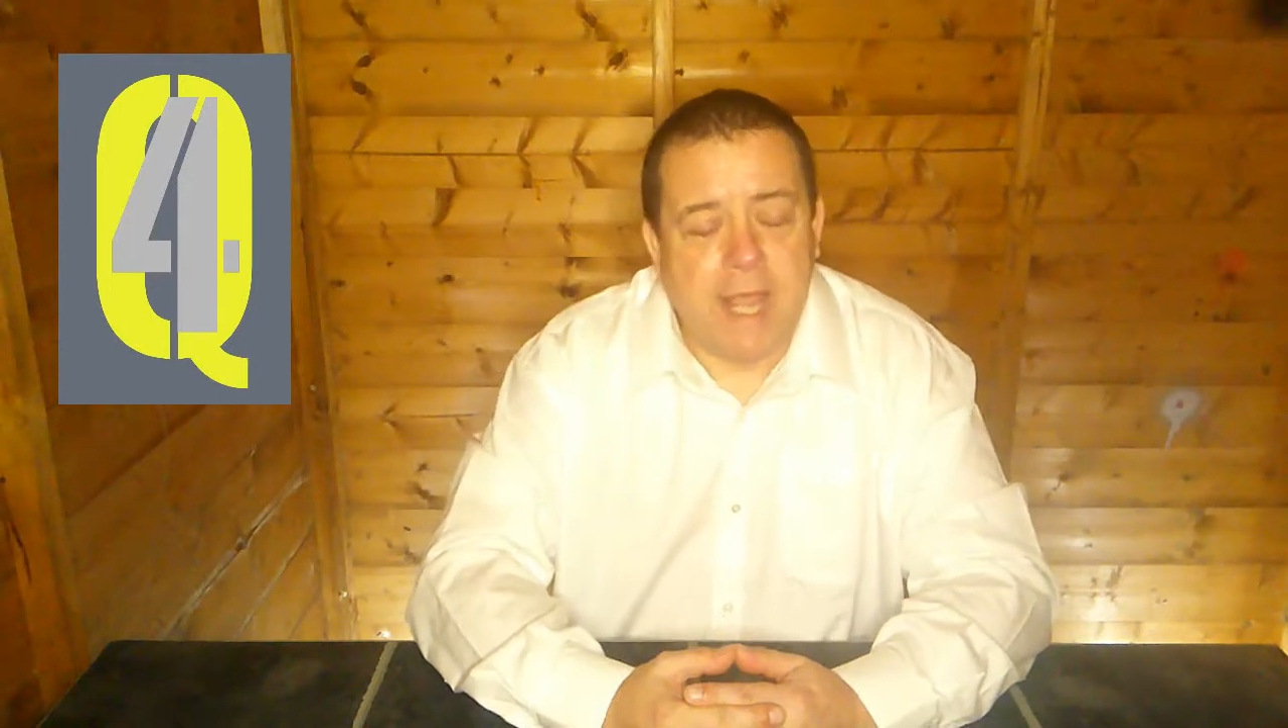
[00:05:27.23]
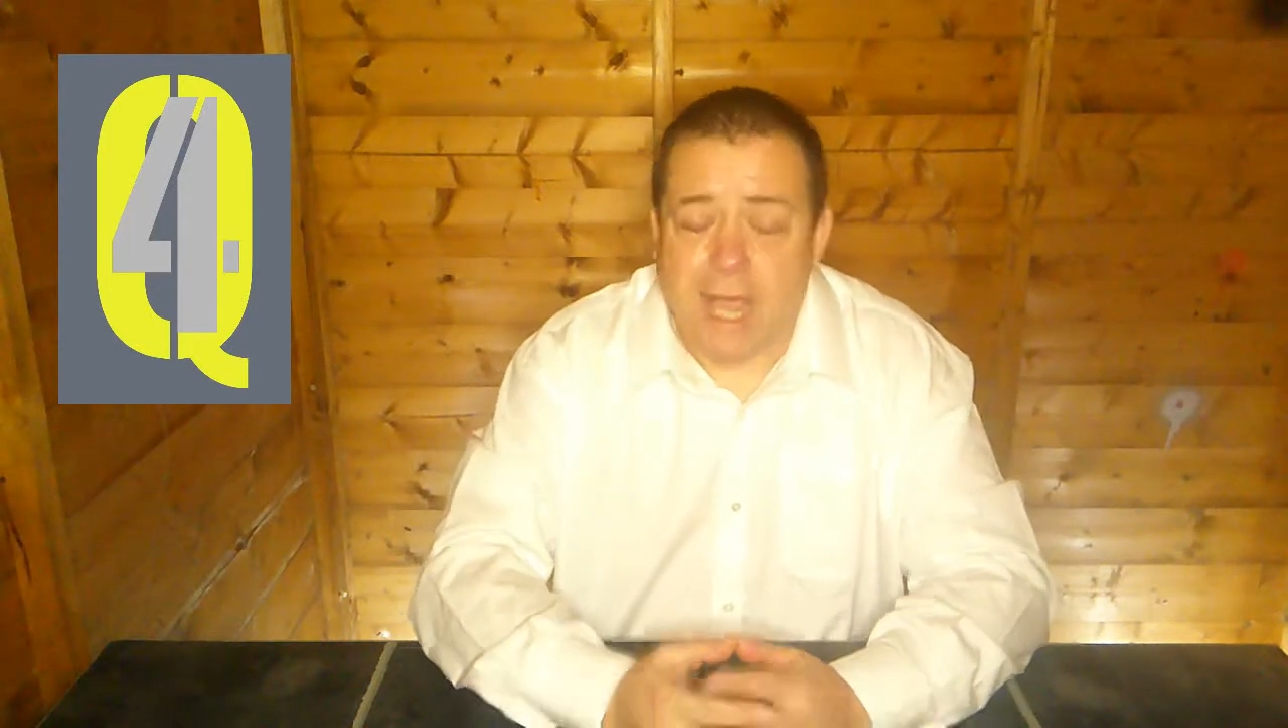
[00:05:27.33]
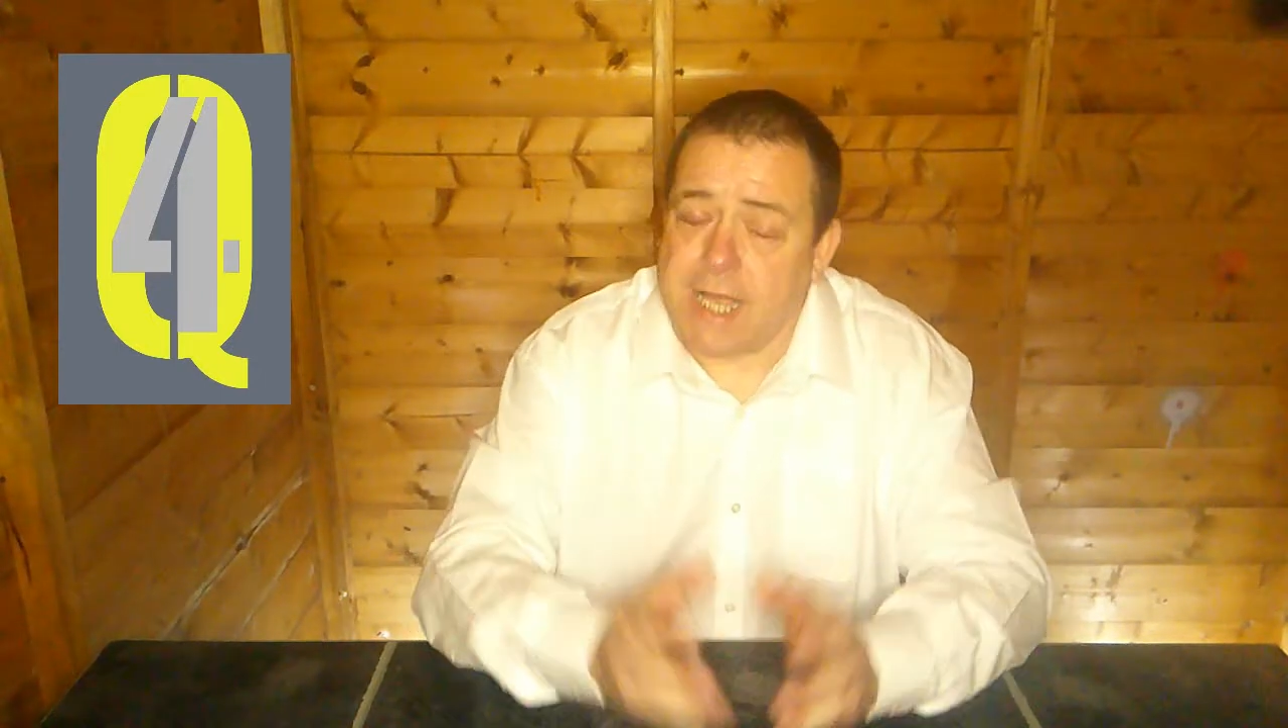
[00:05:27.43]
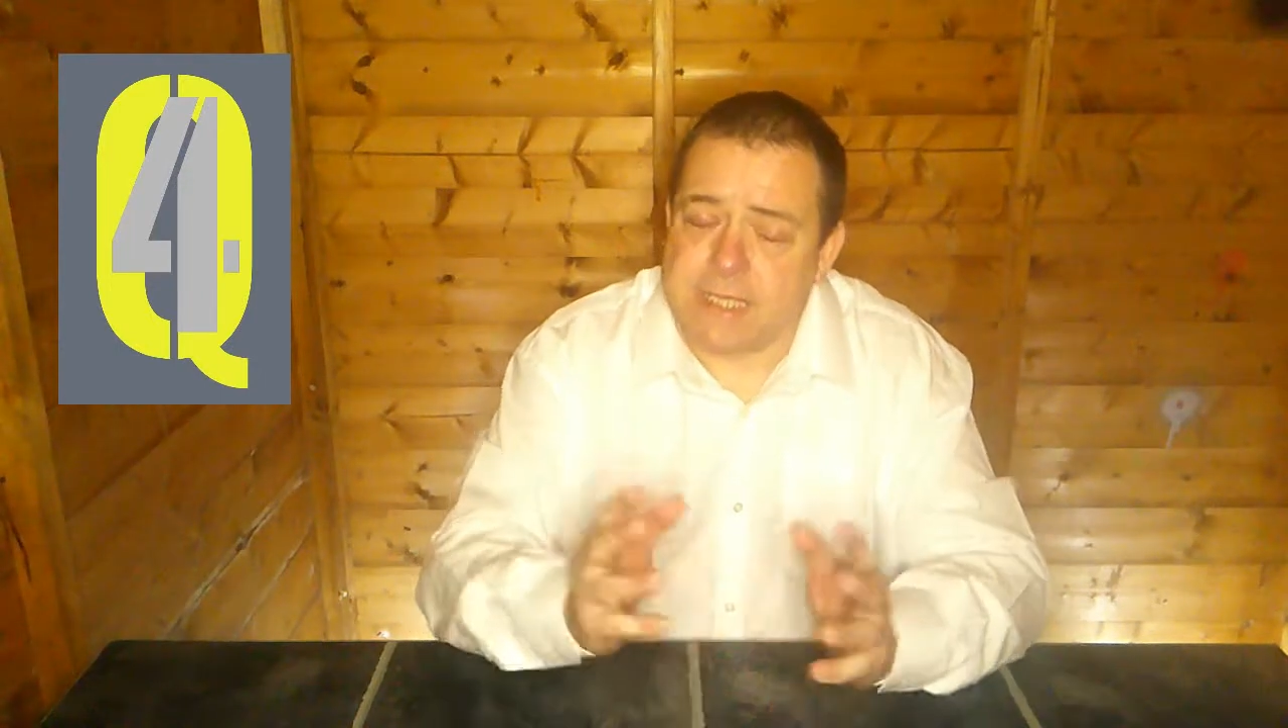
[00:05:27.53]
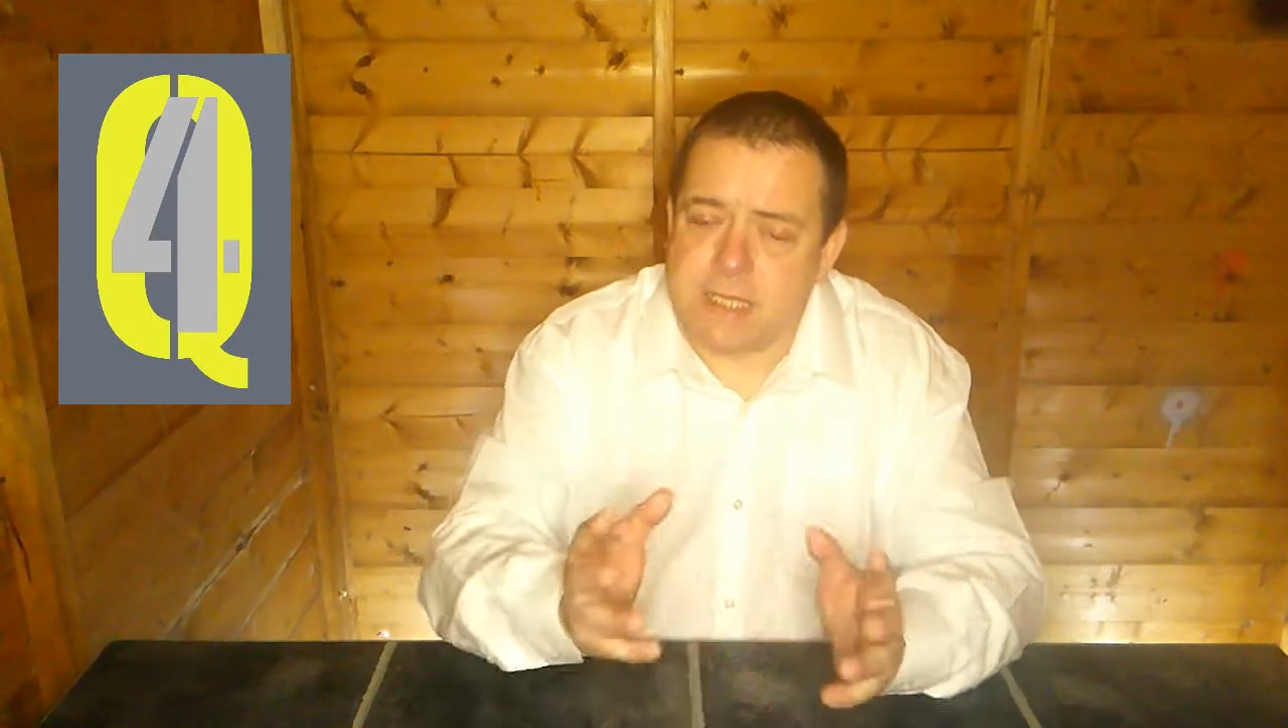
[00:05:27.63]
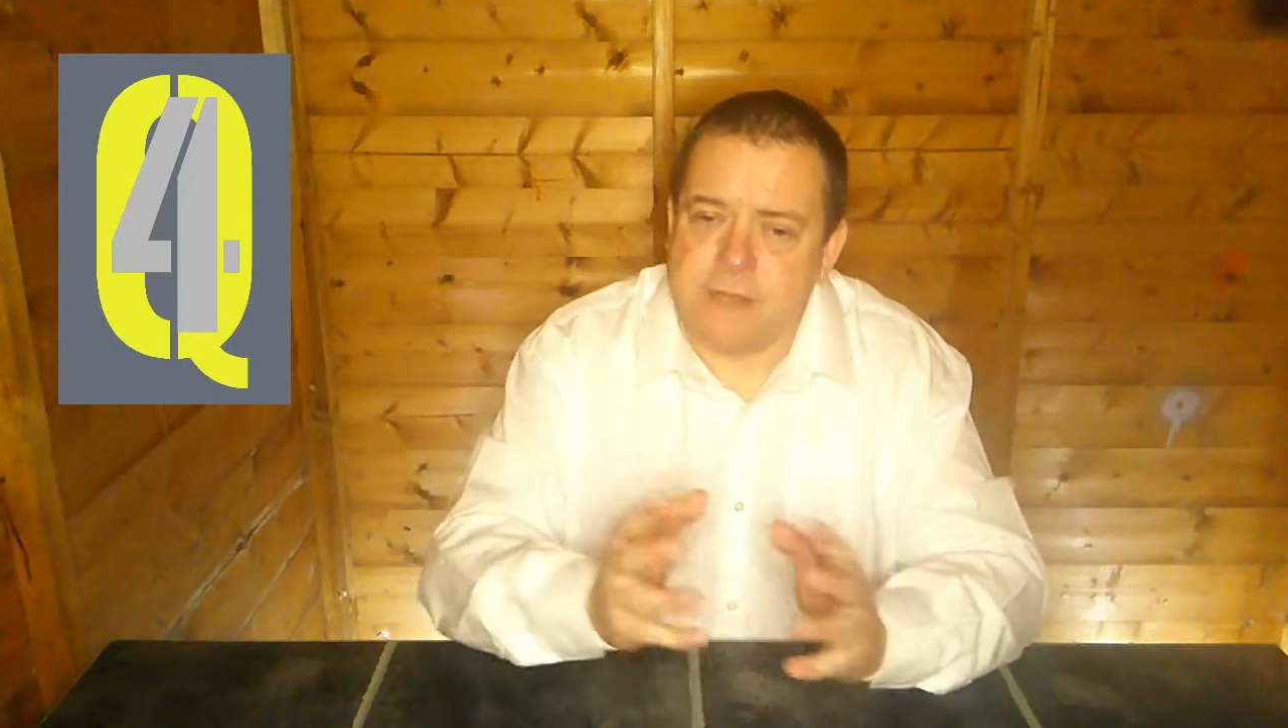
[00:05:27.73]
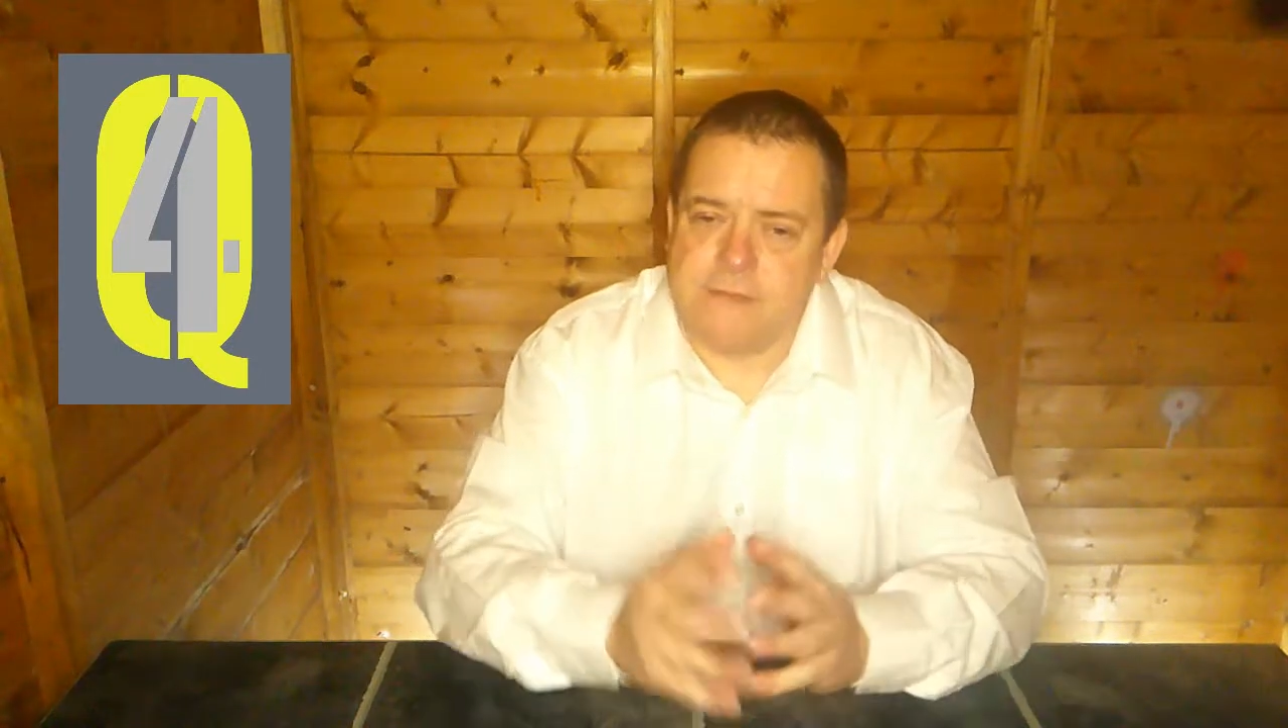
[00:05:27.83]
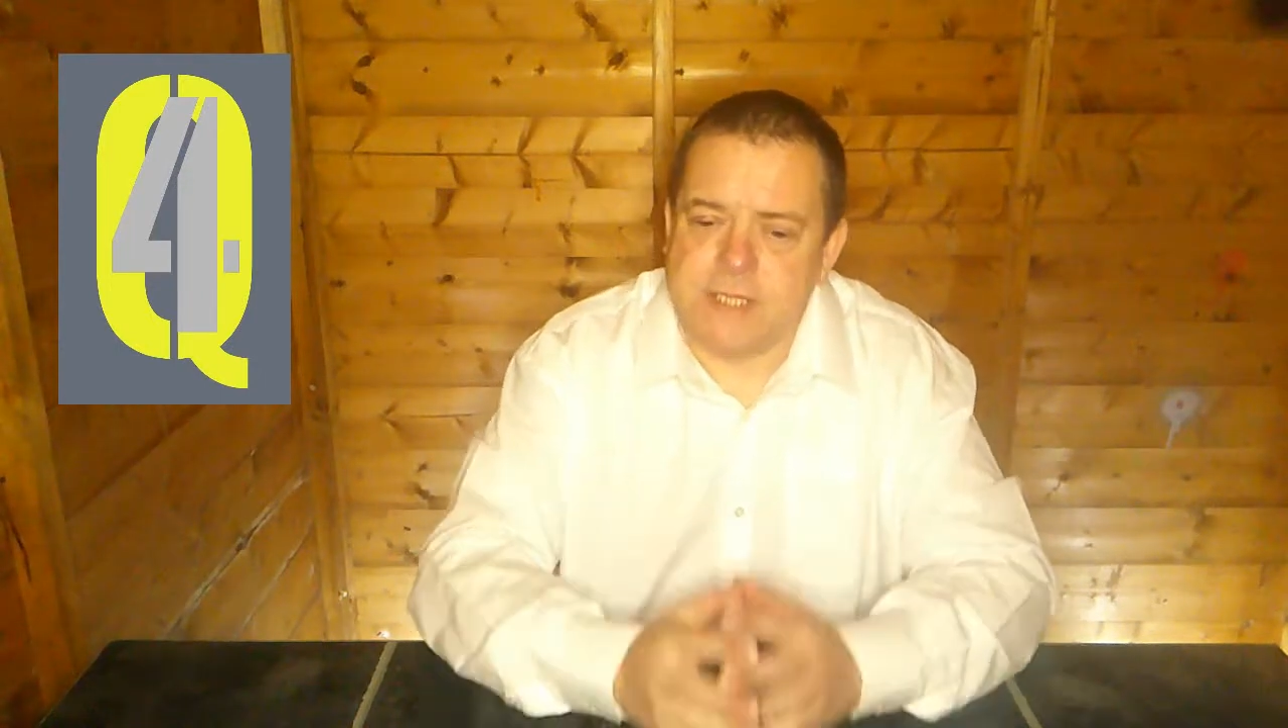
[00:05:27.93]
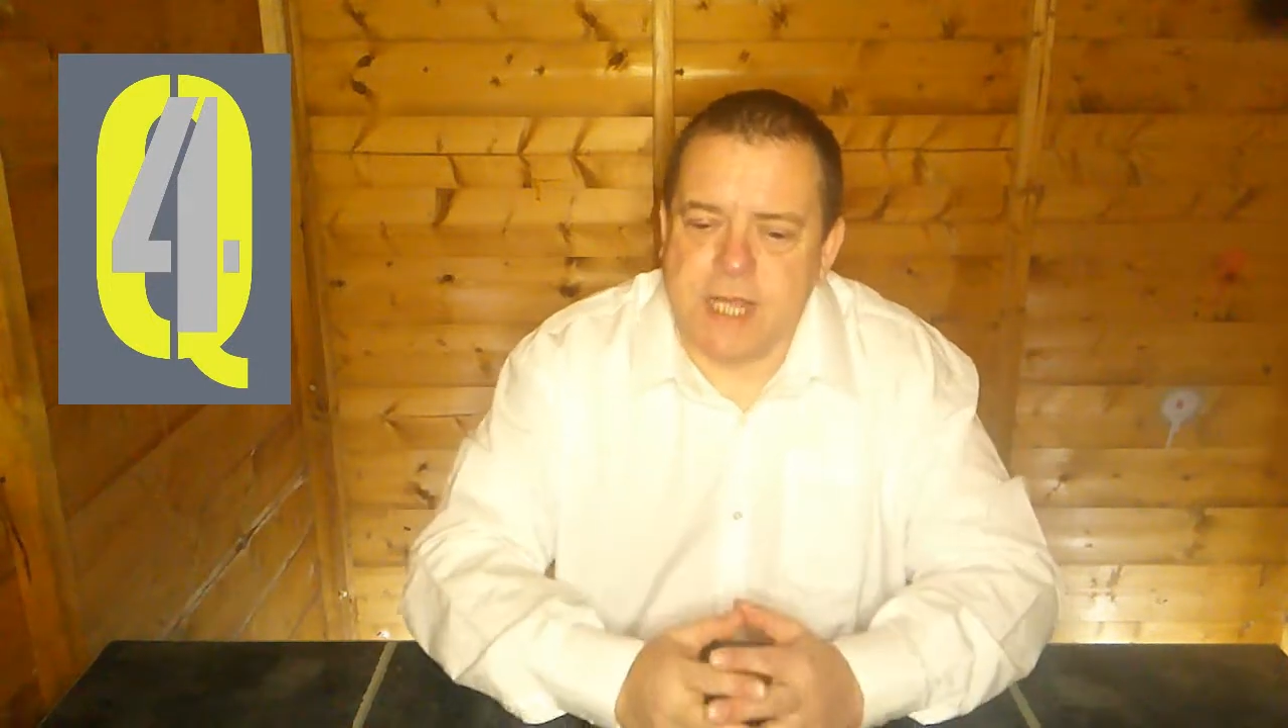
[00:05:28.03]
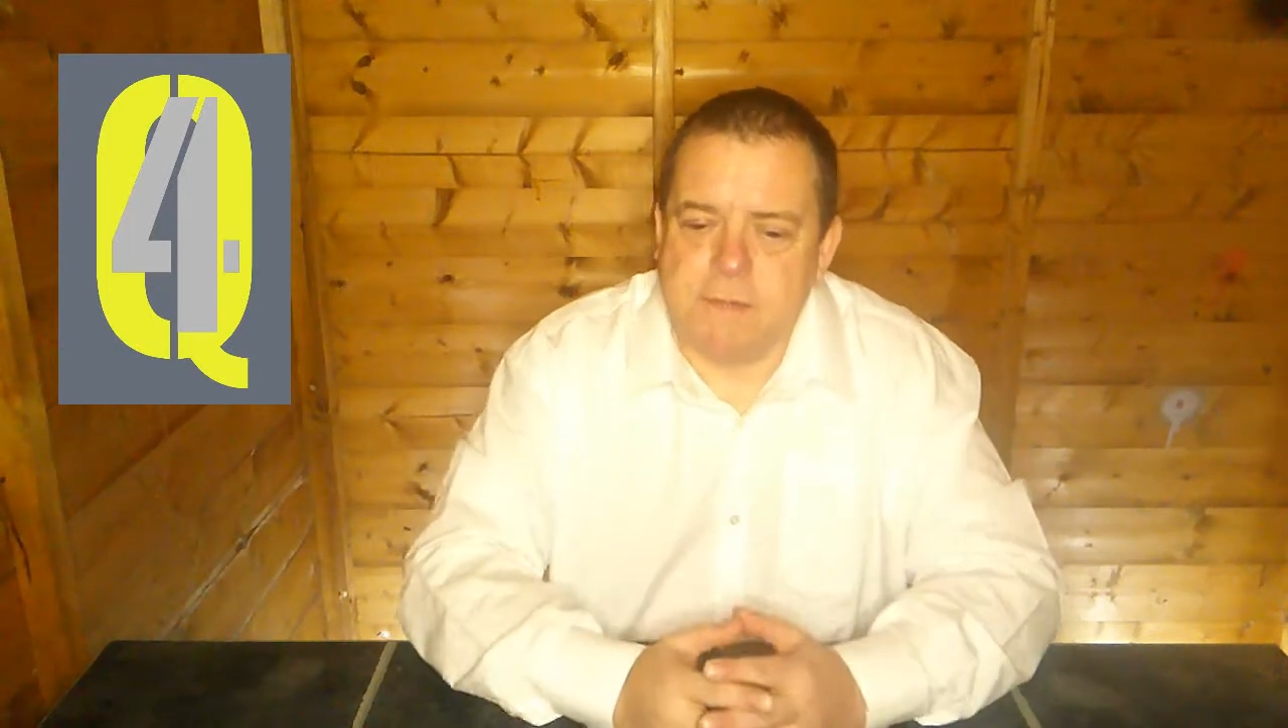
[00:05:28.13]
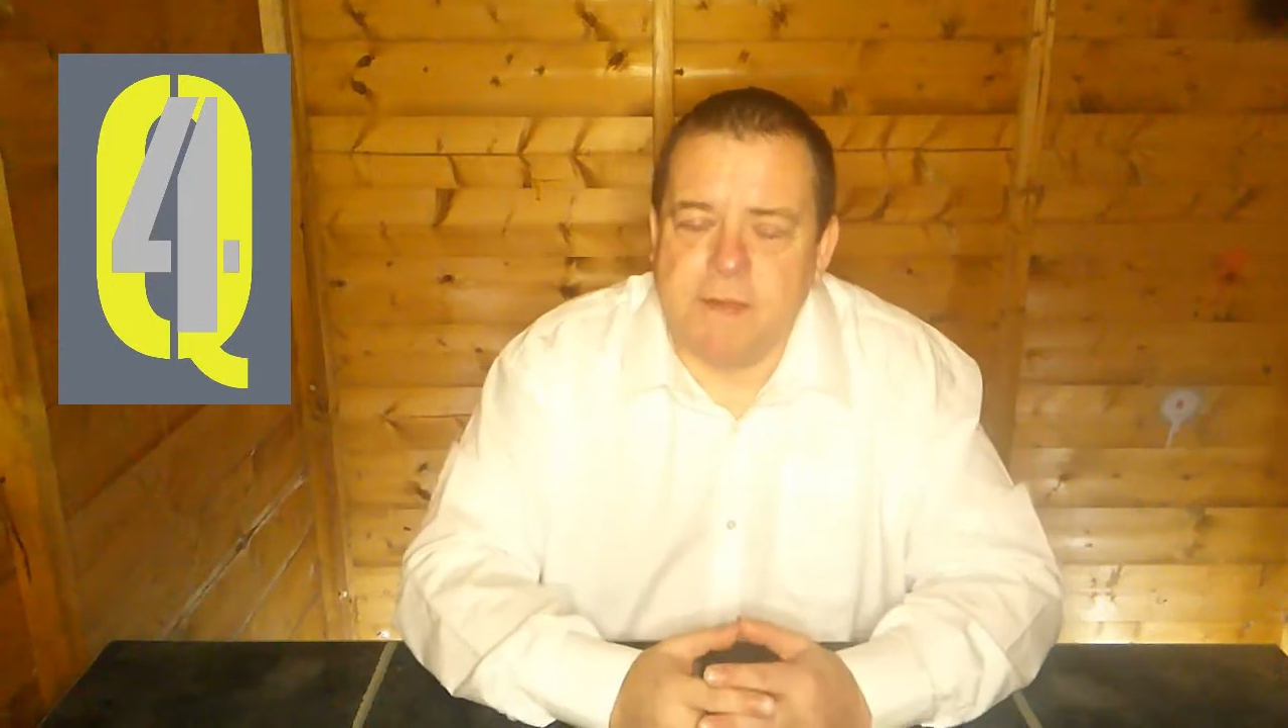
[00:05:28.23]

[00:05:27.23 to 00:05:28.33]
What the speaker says: As I've said